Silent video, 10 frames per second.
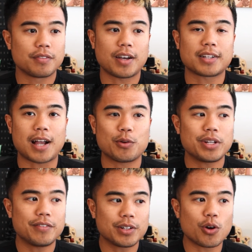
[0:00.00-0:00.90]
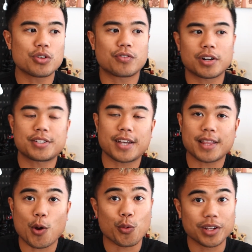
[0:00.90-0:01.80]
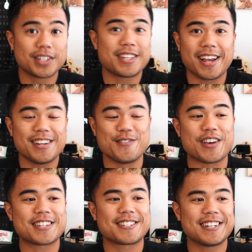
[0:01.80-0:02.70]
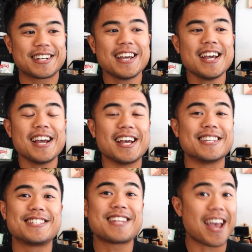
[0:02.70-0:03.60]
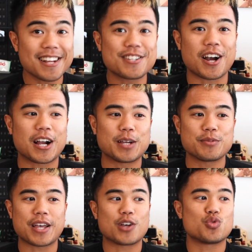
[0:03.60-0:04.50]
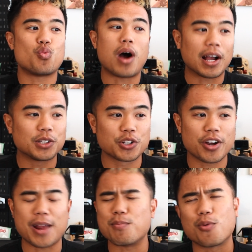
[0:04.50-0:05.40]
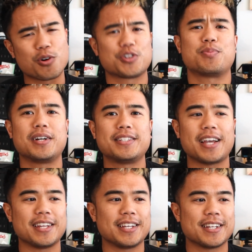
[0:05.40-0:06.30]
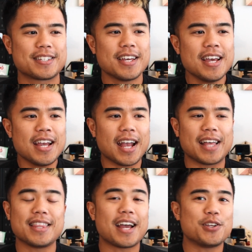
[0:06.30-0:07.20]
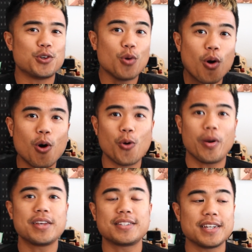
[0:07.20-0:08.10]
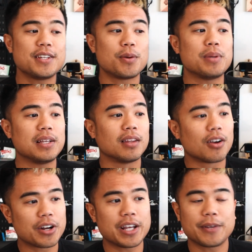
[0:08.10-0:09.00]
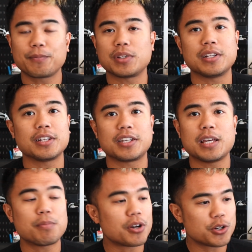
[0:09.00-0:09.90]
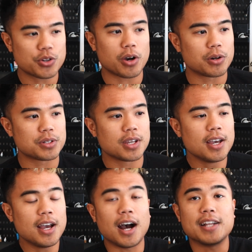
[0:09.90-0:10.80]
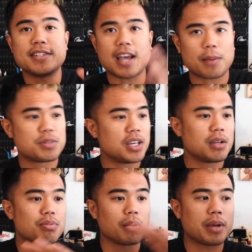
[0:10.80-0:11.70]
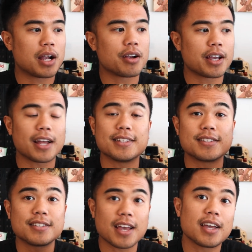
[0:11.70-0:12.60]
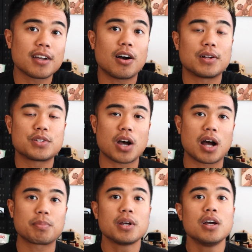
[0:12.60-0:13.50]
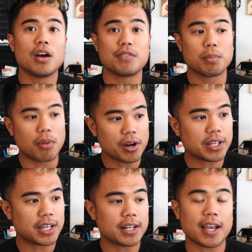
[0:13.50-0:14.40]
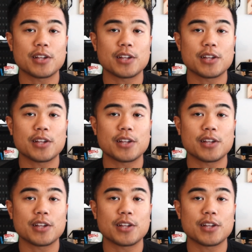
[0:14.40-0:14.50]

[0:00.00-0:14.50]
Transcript: In fact, I would even go as far as say that real estate investing is 10 times as wilder and more spontaneous, and that you always need to be learning, you need to keep on your toes, adapting, preparing, and staying on top of the market